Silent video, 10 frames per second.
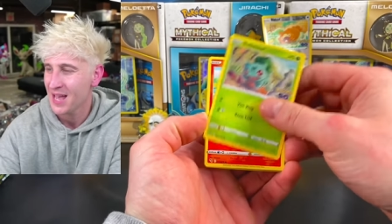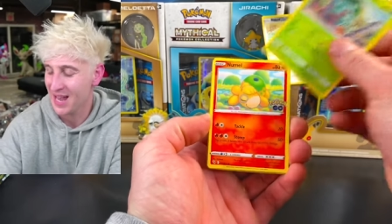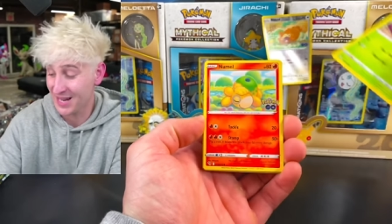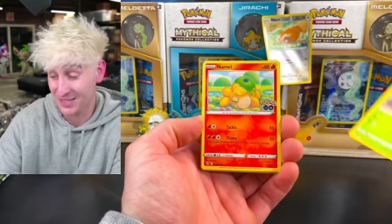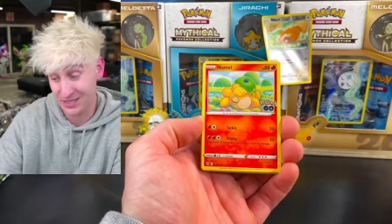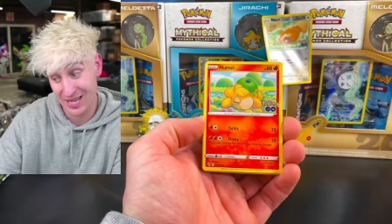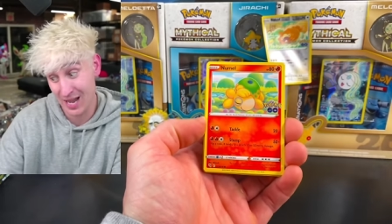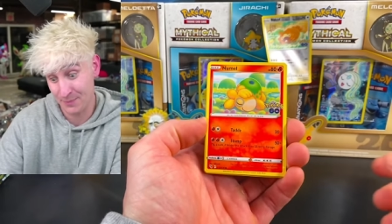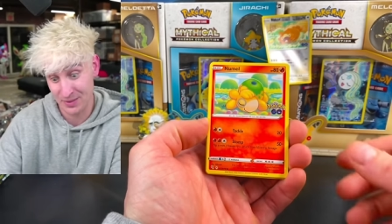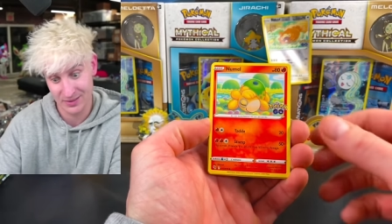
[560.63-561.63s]
And it just
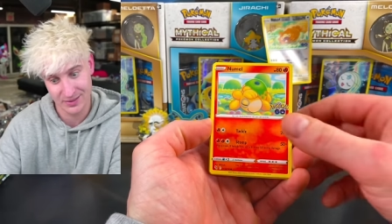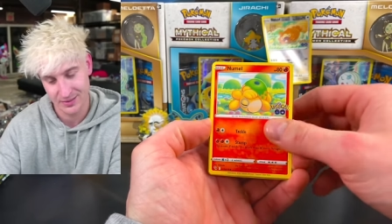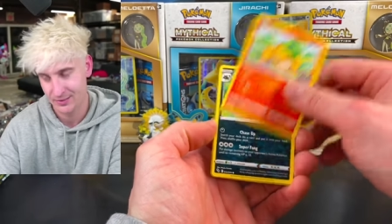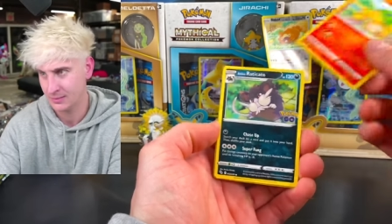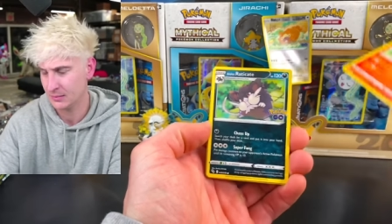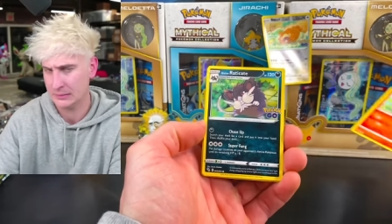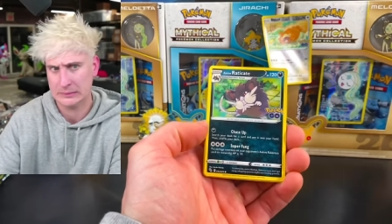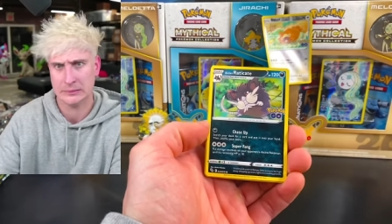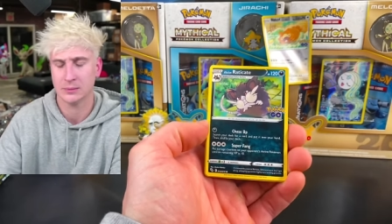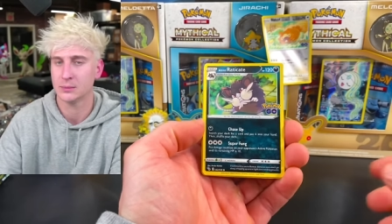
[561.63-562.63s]
happened
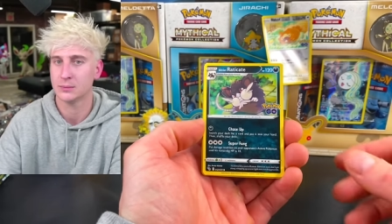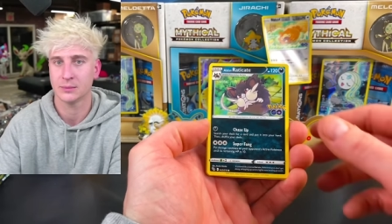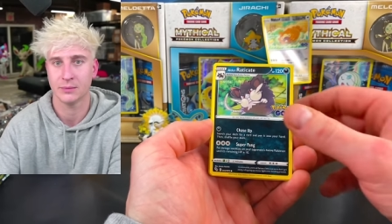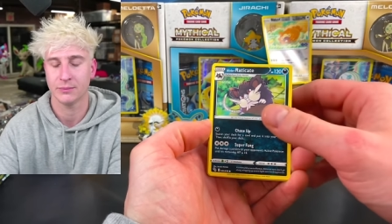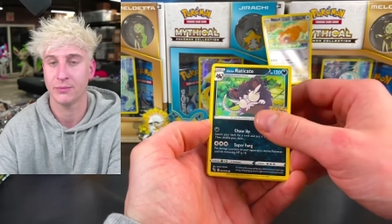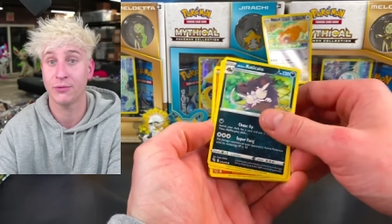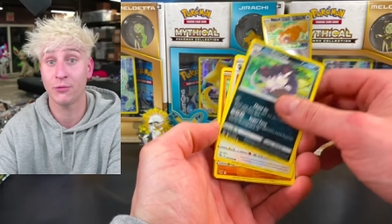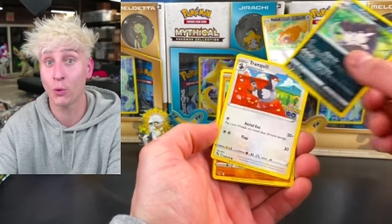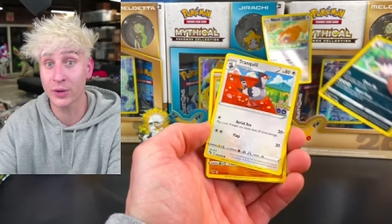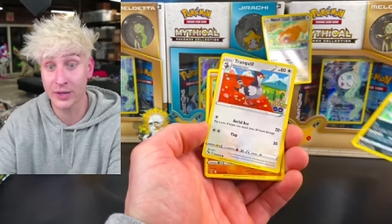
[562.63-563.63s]

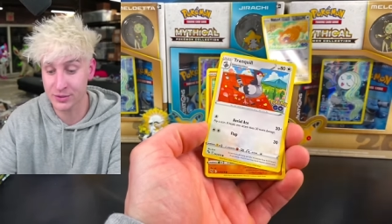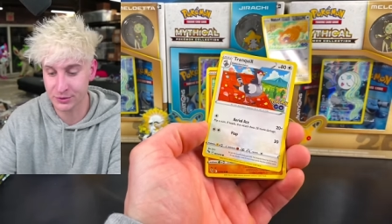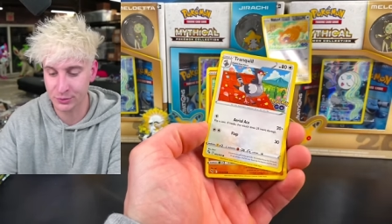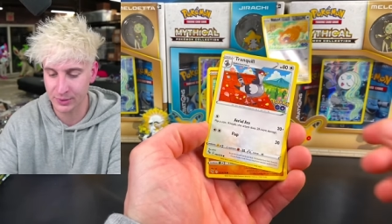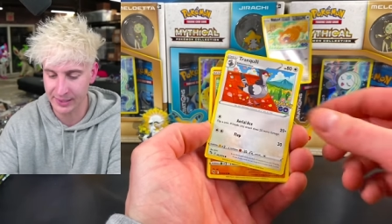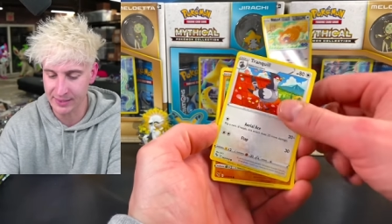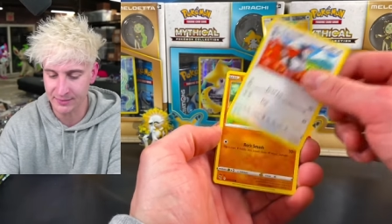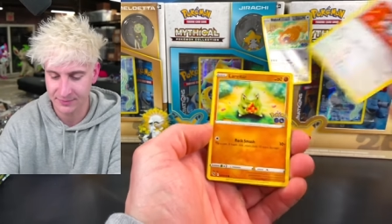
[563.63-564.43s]
four years too late.